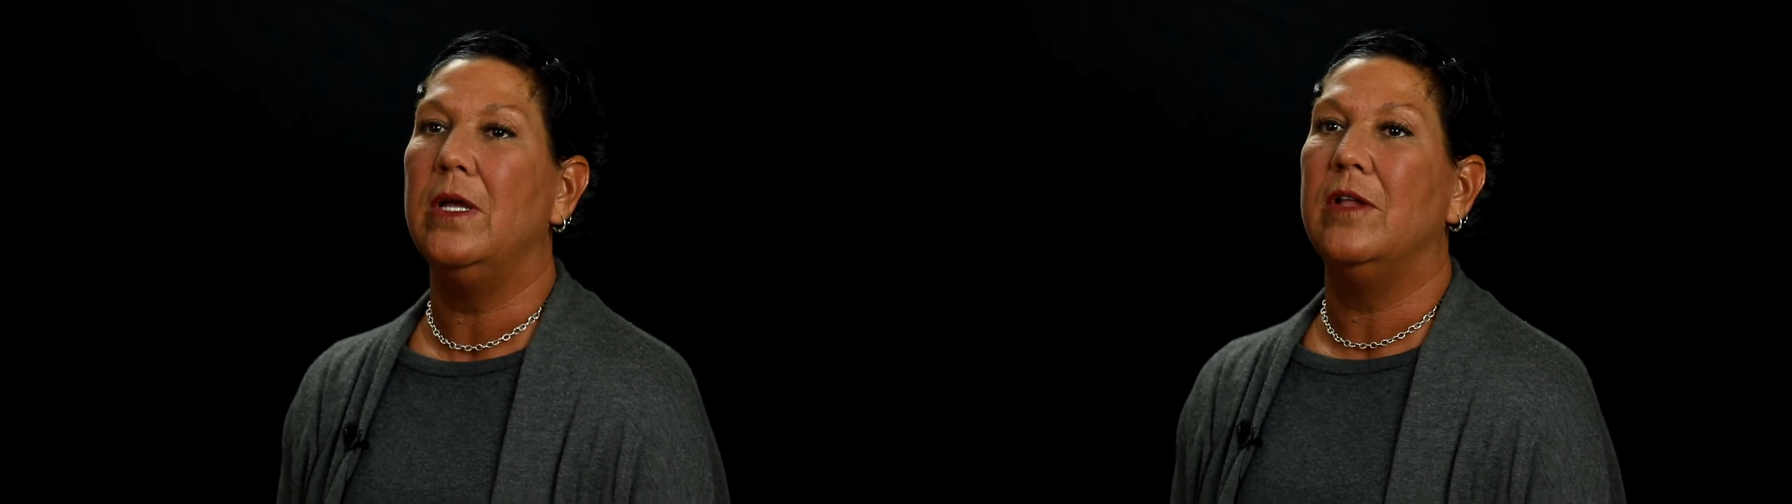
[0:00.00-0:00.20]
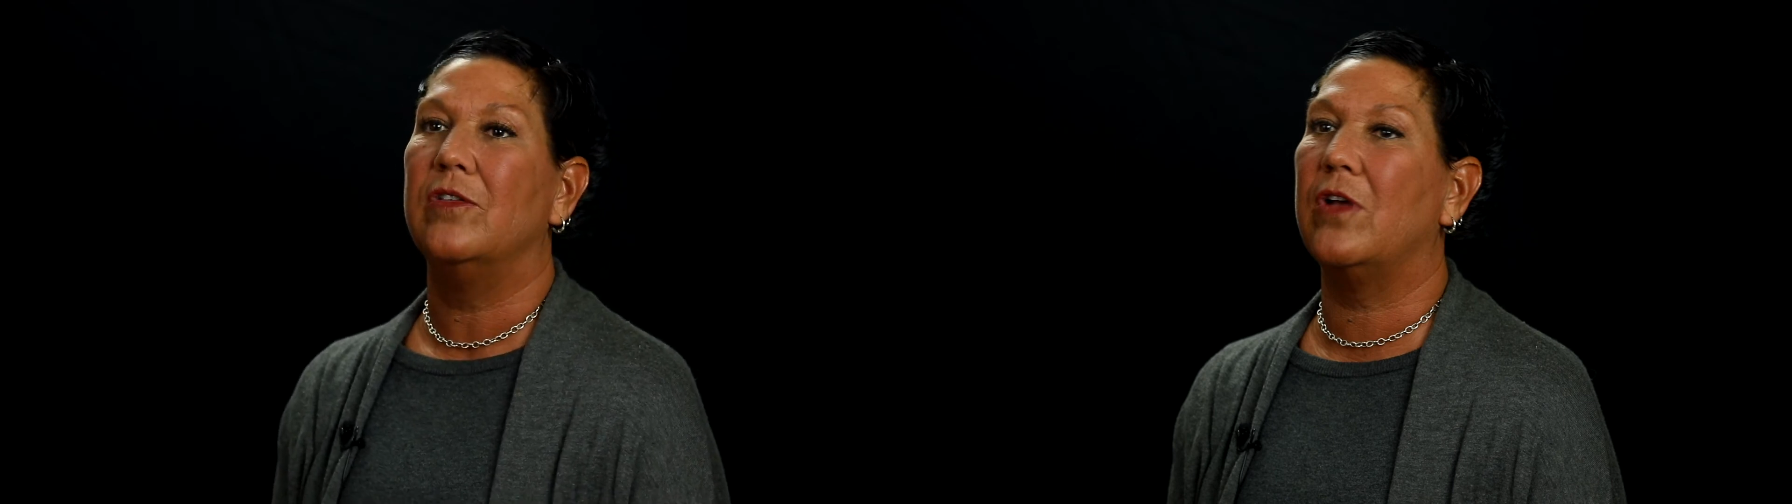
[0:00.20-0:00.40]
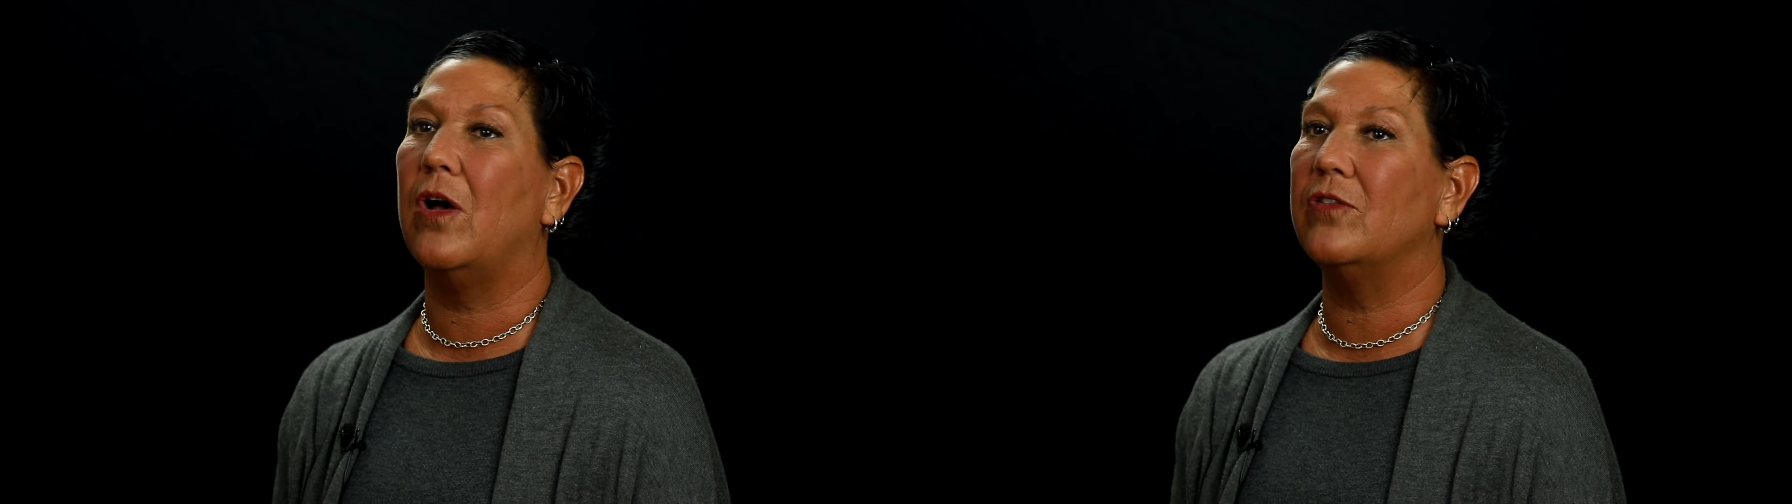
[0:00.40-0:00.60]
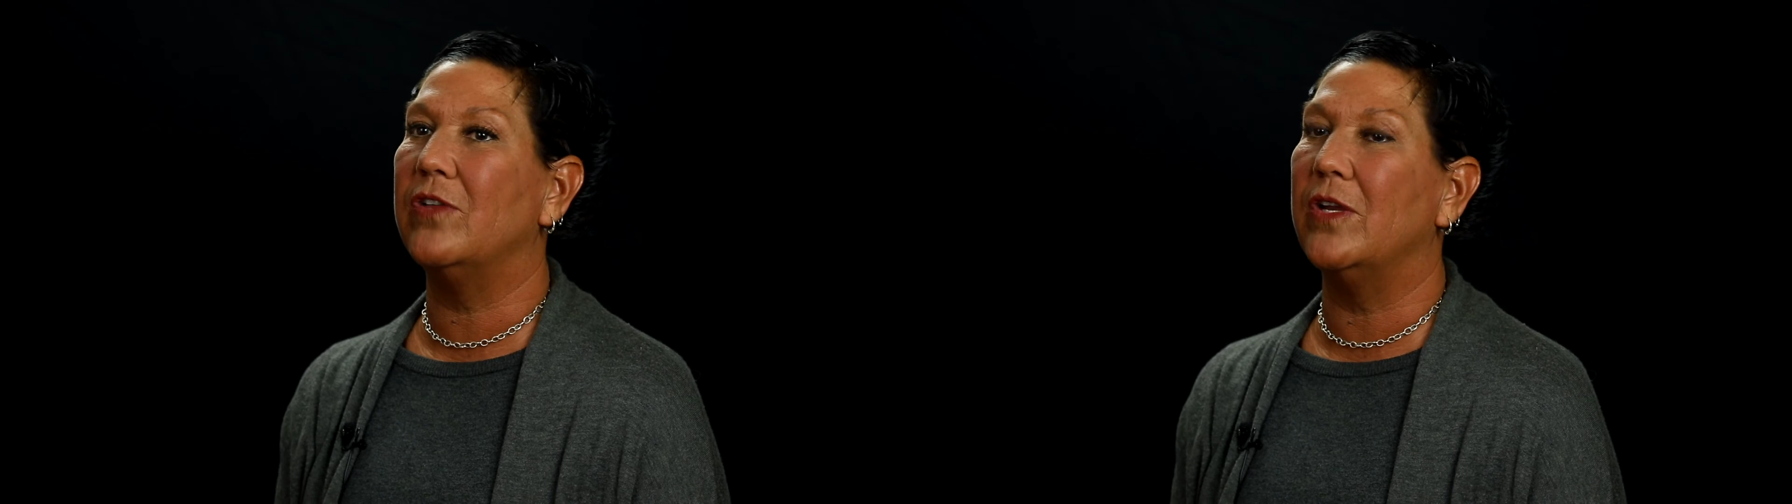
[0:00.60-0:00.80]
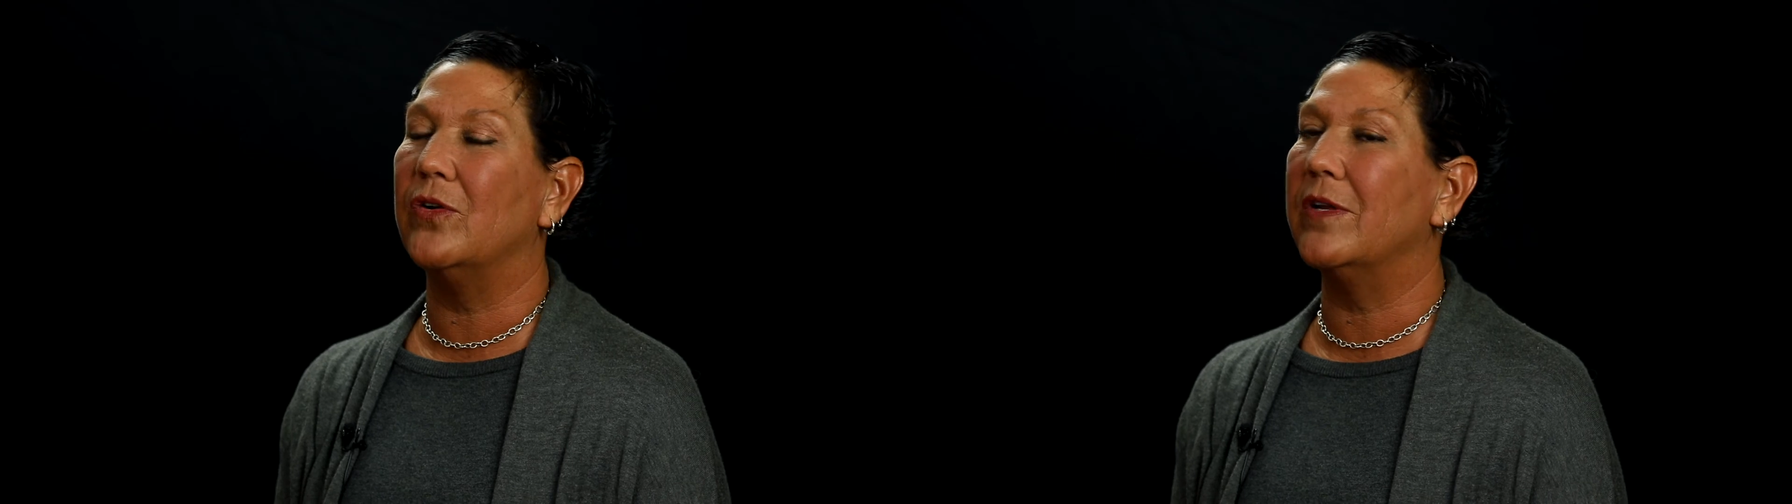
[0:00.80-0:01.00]
It's
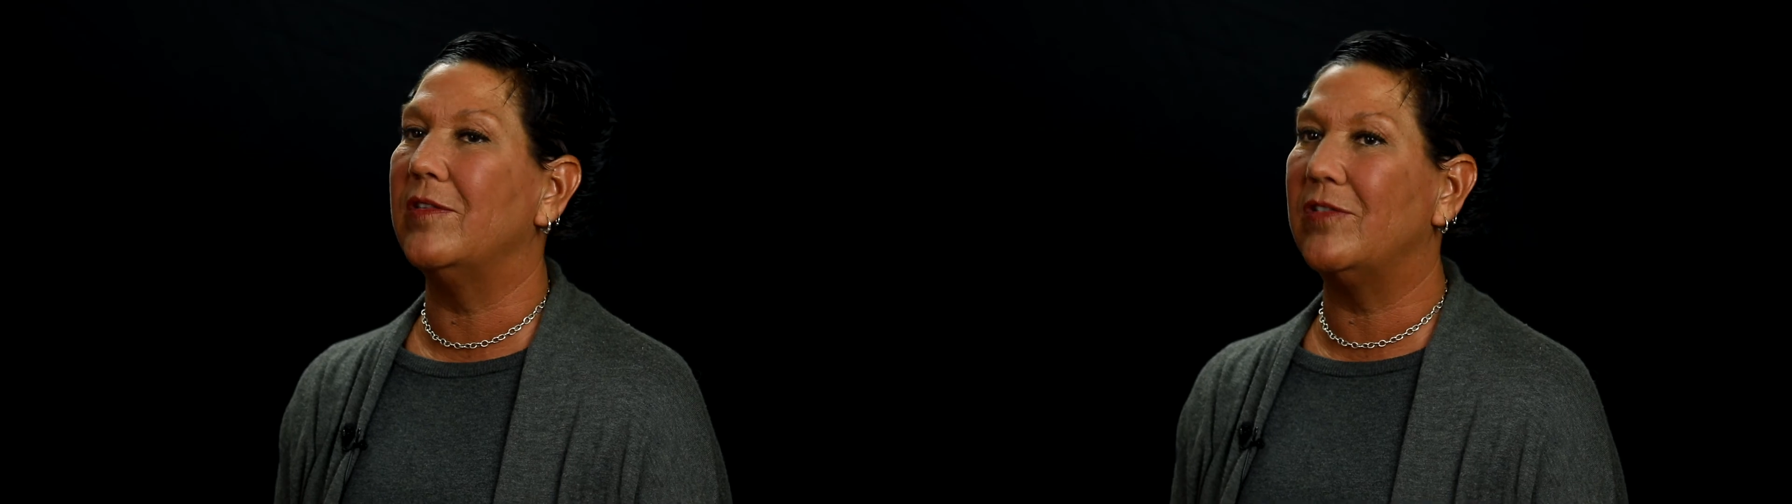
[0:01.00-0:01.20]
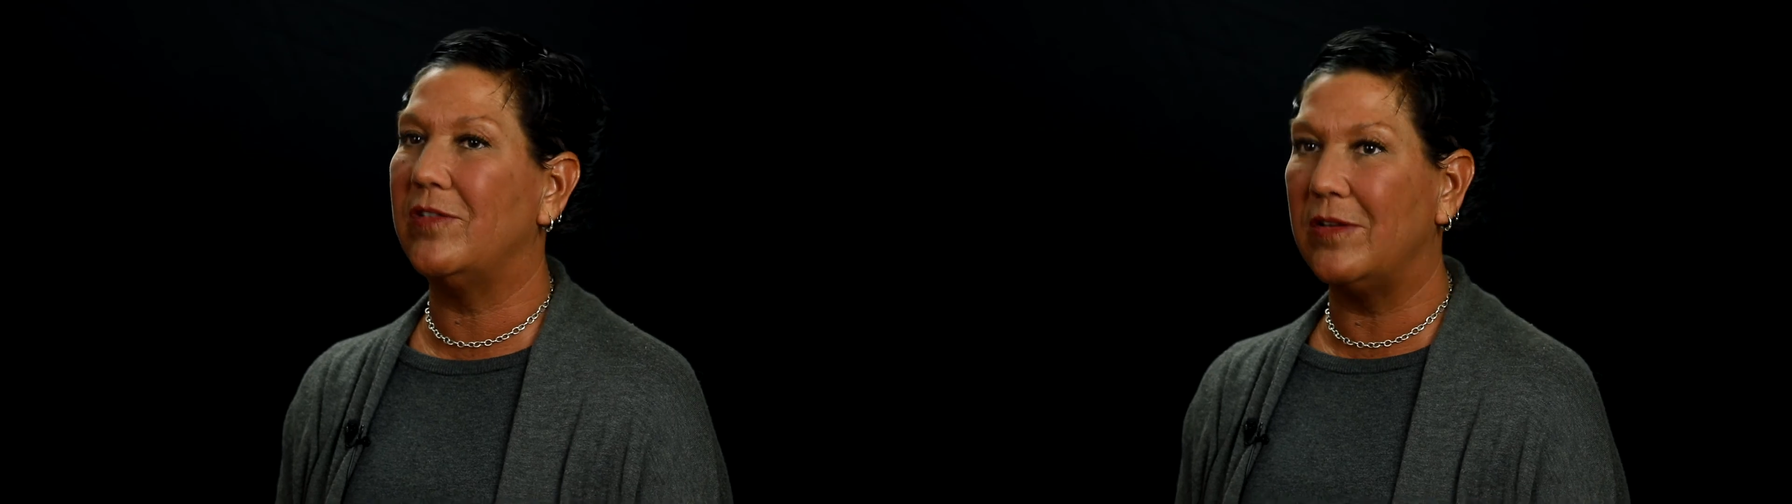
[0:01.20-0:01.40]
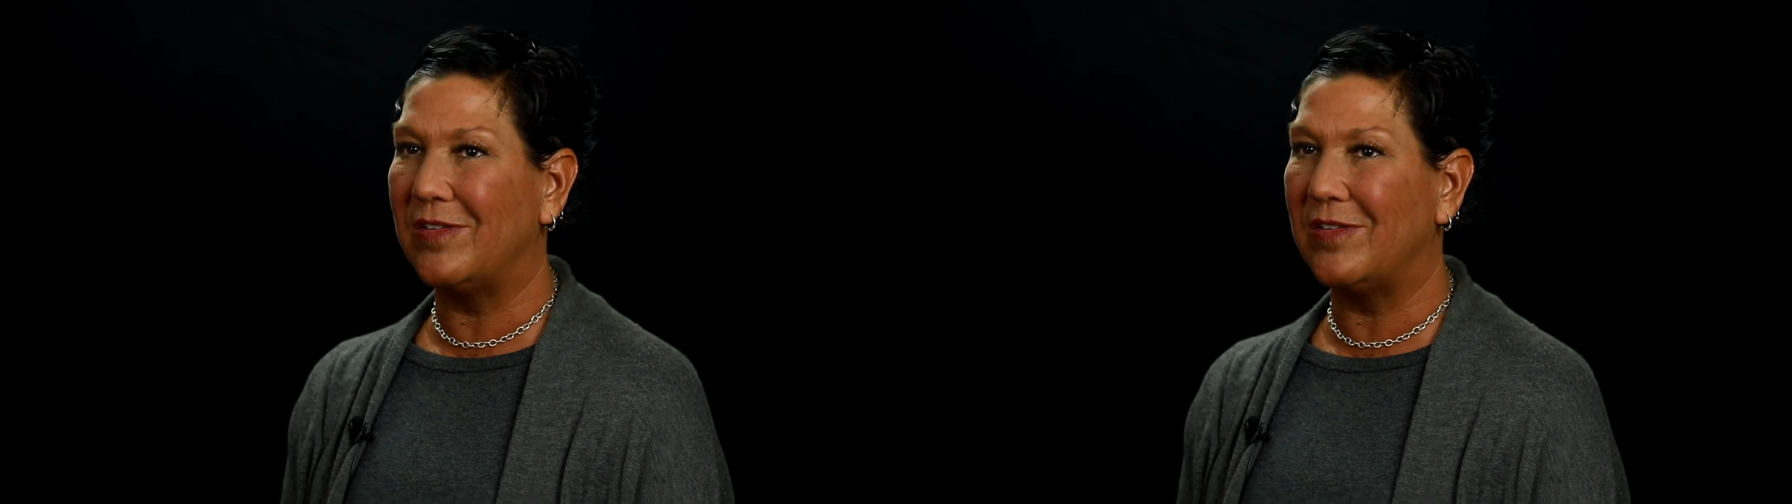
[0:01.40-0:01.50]
causing her cons-